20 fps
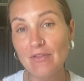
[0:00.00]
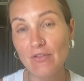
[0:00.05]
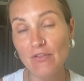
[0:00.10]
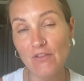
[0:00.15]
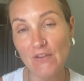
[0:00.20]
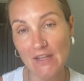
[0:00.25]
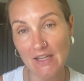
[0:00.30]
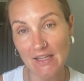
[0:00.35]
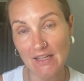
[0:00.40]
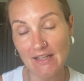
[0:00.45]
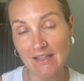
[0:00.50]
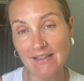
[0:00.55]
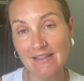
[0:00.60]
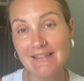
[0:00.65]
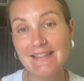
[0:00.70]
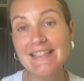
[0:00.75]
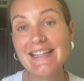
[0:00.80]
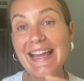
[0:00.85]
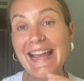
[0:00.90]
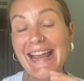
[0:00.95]

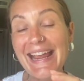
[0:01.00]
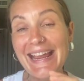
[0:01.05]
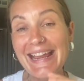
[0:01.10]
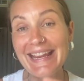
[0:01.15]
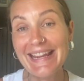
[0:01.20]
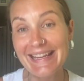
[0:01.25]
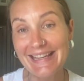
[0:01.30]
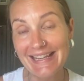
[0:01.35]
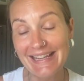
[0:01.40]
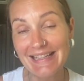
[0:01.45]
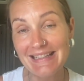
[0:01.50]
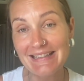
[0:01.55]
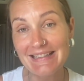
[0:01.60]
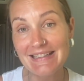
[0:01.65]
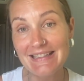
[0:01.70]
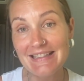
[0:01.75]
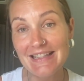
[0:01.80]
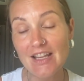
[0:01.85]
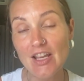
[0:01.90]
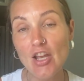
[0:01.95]
field
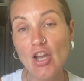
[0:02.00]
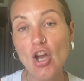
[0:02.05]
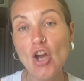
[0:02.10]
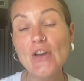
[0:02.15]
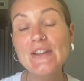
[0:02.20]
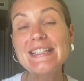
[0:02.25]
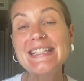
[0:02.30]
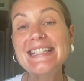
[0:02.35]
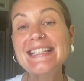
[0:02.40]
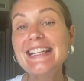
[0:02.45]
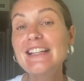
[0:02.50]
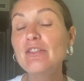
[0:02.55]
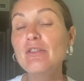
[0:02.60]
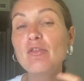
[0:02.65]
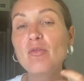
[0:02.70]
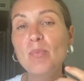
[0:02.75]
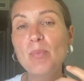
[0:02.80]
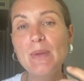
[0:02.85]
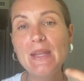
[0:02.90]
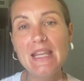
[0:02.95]
is a state
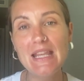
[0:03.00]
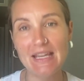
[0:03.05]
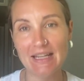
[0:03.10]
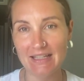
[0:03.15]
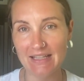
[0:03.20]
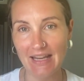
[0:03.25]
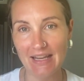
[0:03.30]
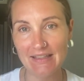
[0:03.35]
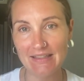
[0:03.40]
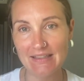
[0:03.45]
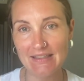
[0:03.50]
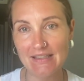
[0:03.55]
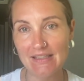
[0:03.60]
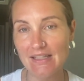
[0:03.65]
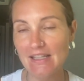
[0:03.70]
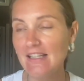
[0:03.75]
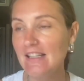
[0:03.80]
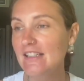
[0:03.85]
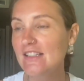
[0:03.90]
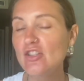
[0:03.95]
of beingness.
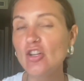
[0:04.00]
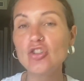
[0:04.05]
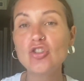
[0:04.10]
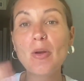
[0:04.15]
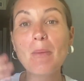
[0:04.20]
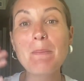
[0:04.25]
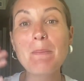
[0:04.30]
It is not a